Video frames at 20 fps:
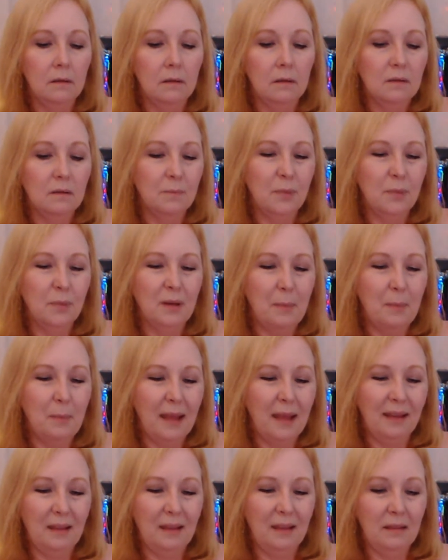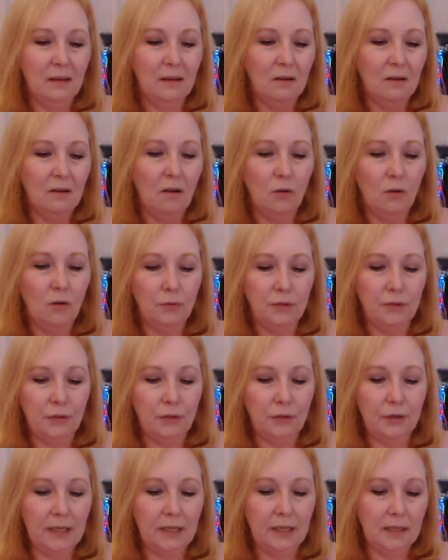put it back in there all
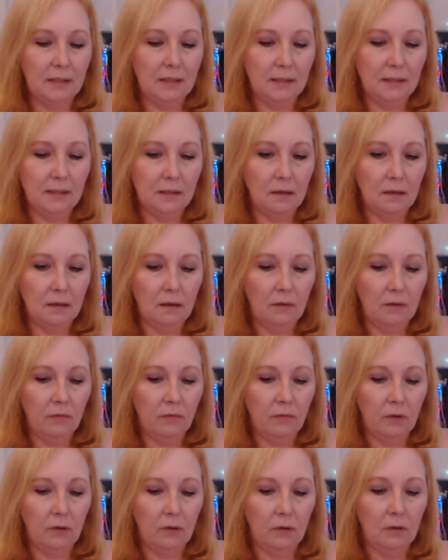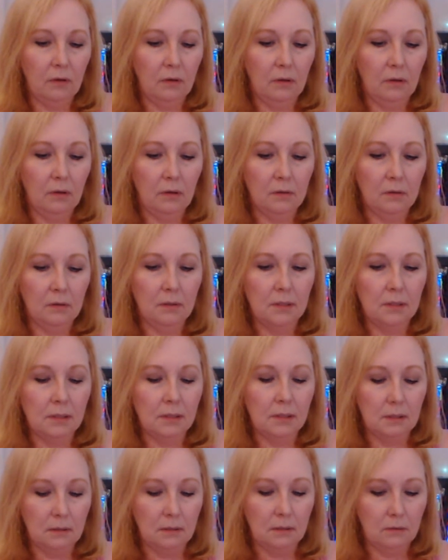dirty and stuff.
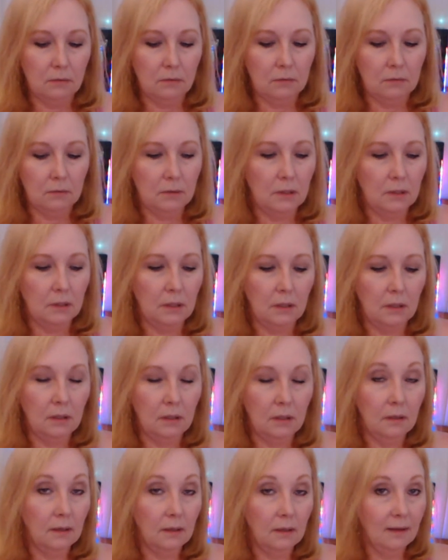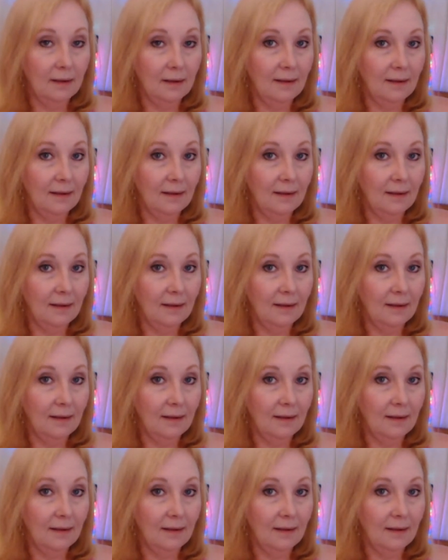So, let's